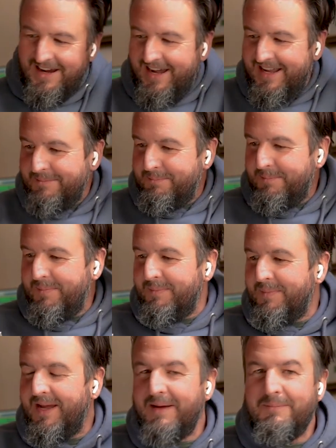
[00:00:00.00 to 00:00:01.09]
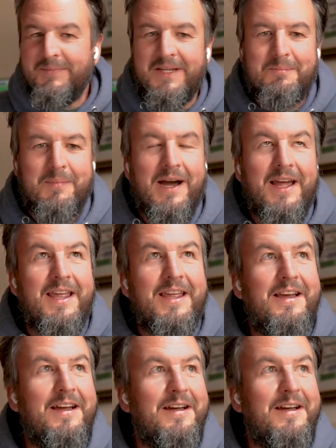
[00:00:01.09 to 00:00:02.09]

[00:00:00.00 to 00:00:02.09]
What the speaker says: I did my